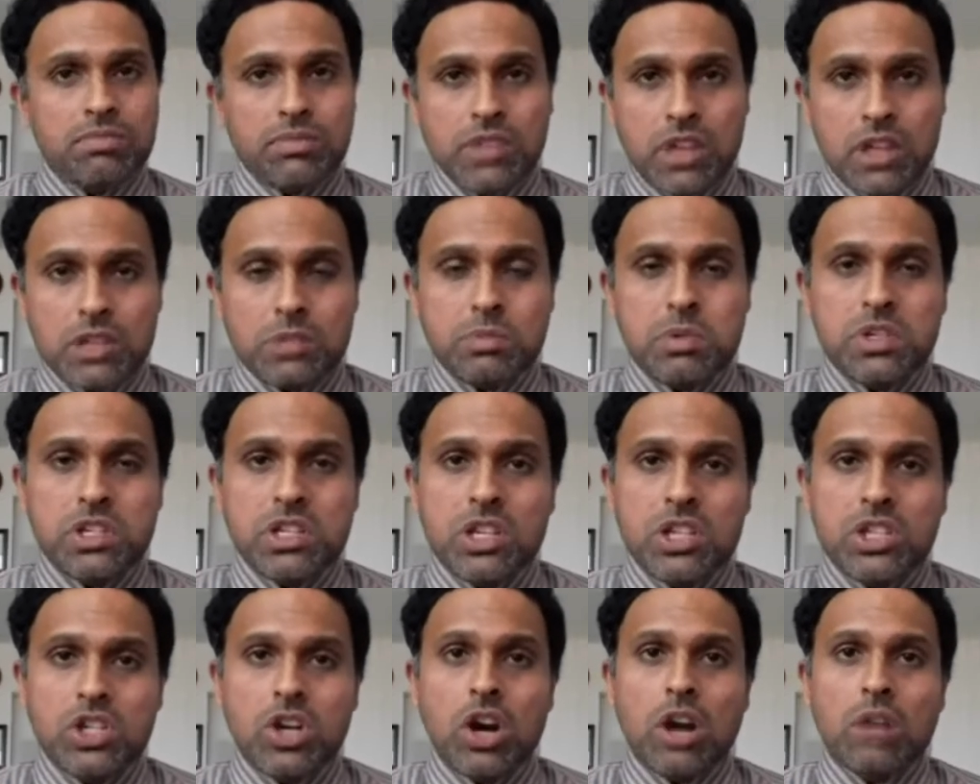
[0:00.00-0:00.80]
especially
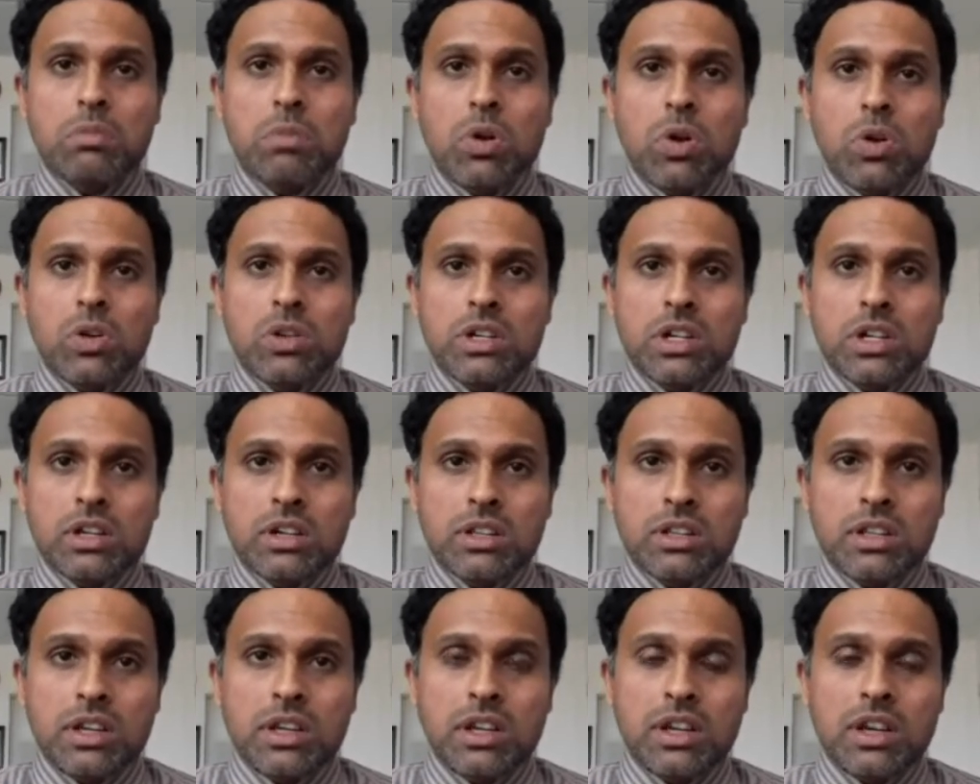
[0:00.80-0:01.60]
John
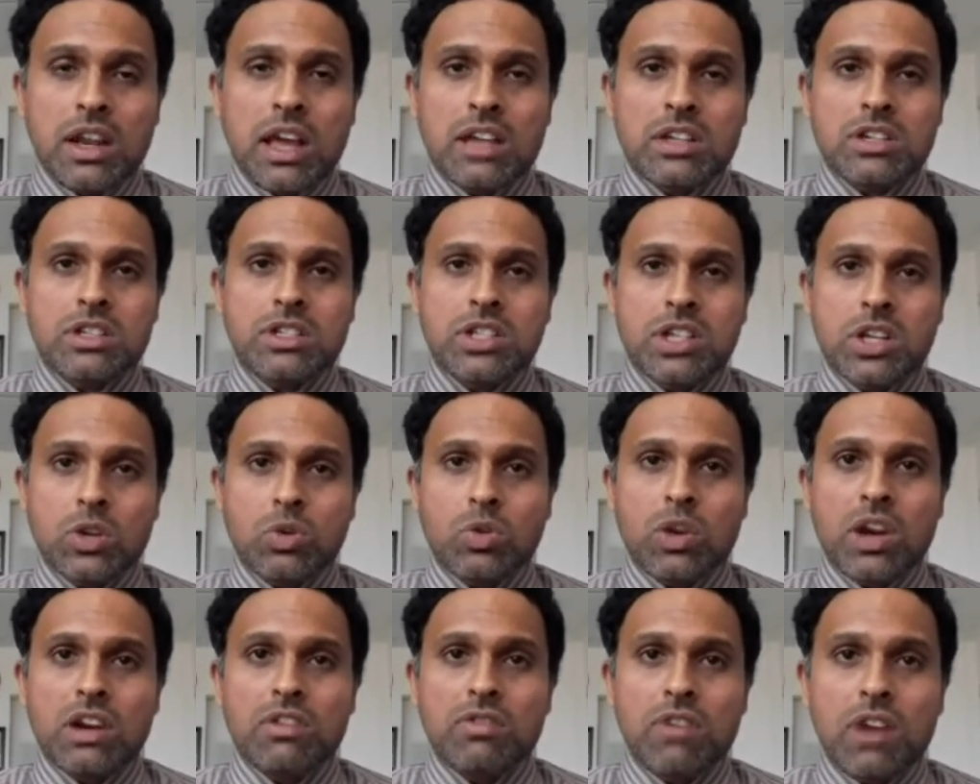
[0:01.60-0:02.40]
Bolton, the national
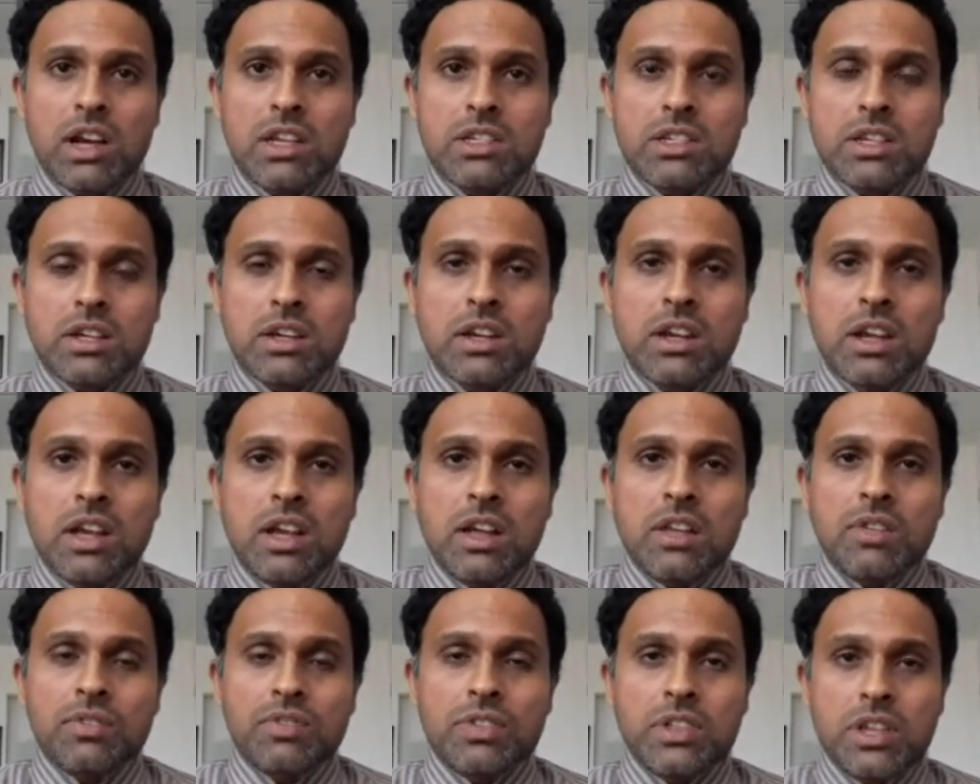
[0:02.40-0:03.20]
security advisor,
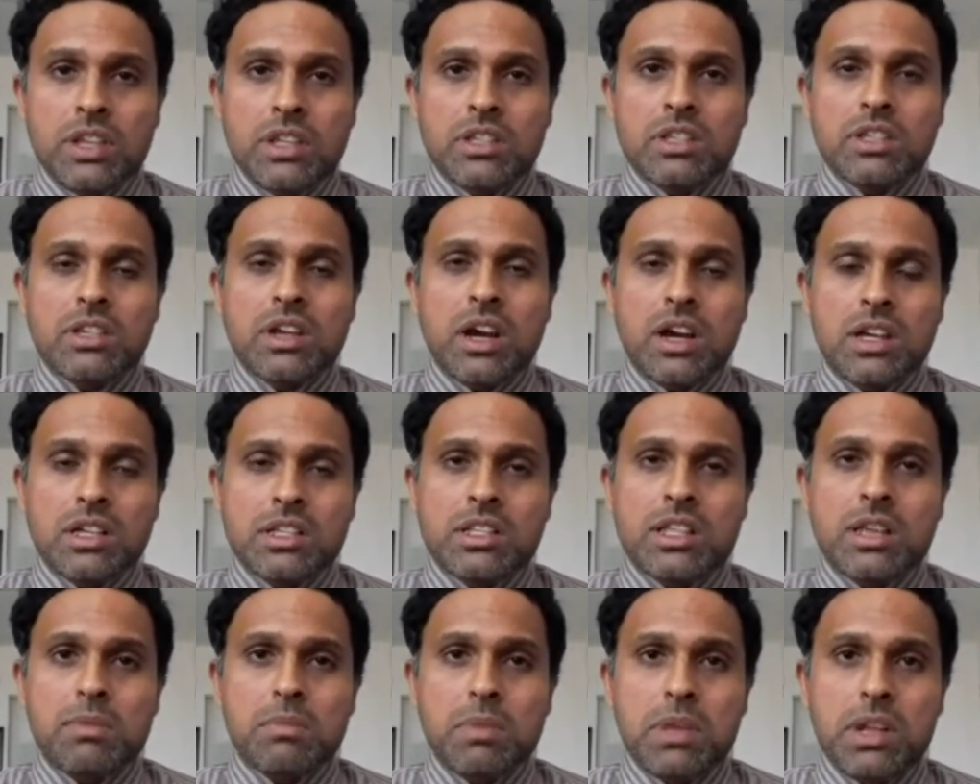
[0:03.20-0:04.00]
these guys,
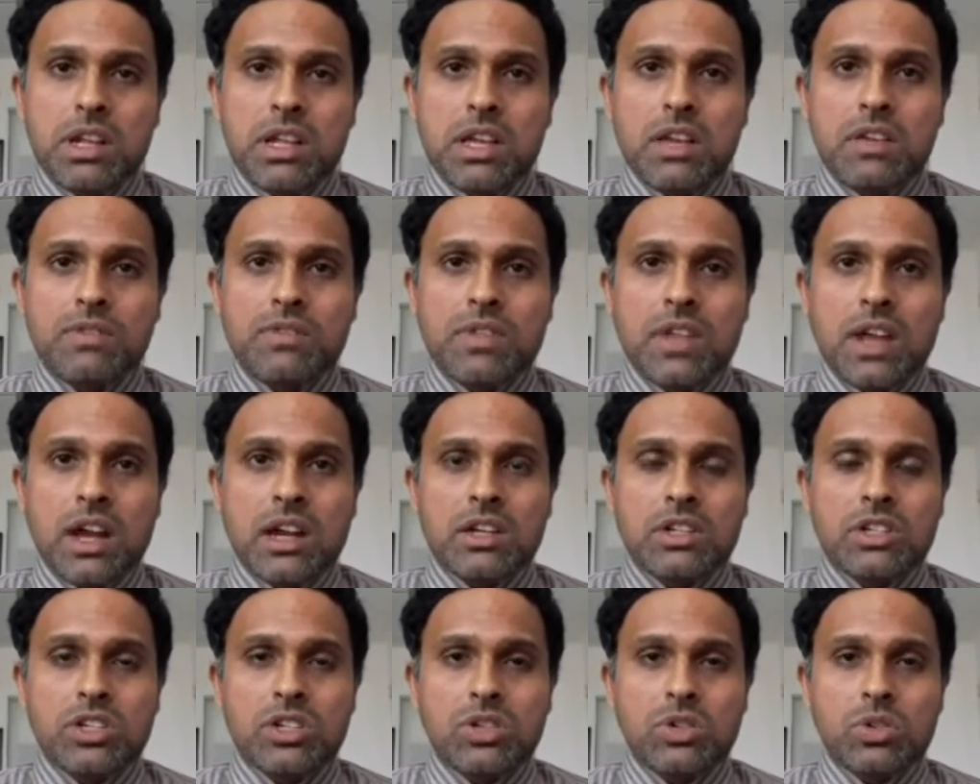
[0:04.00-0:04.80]
they believe
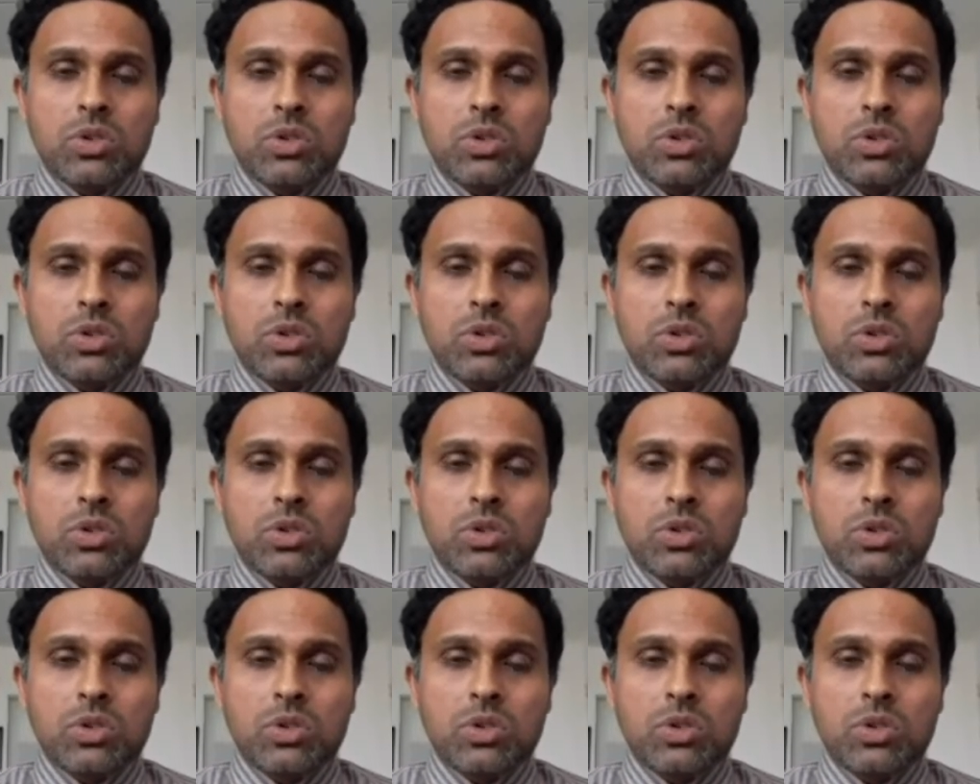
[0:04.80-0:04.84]
that,